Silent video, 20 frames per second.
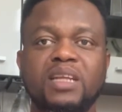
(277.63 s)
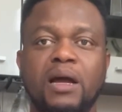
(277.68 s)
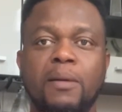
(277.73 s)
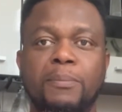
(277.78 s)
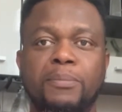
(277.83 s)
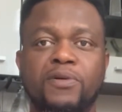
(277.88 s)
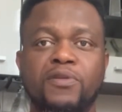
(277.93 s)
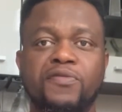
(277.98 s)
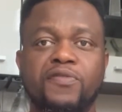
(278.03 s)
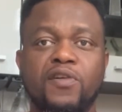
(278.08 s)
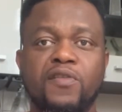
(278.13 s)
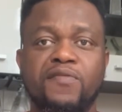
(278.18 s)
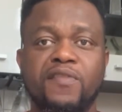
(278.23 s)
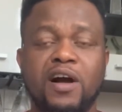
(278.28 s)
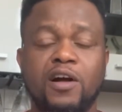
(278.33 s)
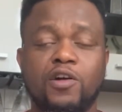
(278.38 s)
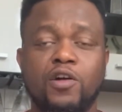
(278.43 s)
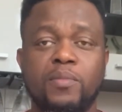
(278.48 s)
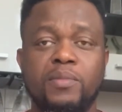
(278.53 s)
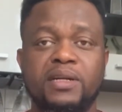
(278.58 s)
proof of
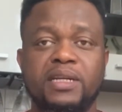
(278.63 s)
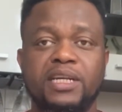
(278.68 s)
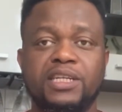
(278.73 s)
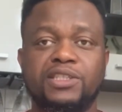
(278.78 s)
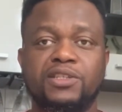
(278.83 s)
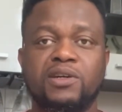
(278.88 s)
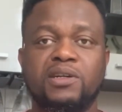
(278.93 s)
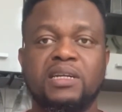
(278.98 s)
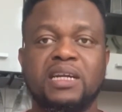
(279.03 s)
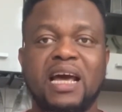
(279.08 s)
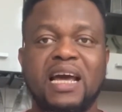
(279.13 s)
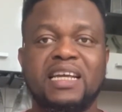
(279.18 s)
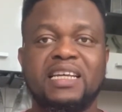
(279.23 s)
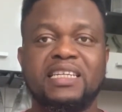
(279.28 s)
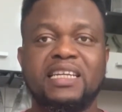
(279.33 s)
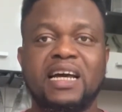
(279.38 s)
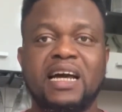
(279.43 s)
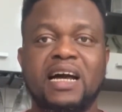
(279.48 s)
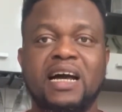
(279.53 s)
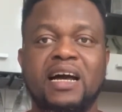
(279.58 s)
accommodation,
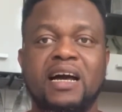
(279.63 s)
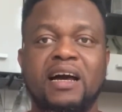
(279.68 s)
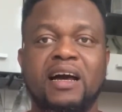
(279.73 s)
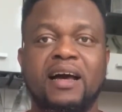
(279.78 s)
either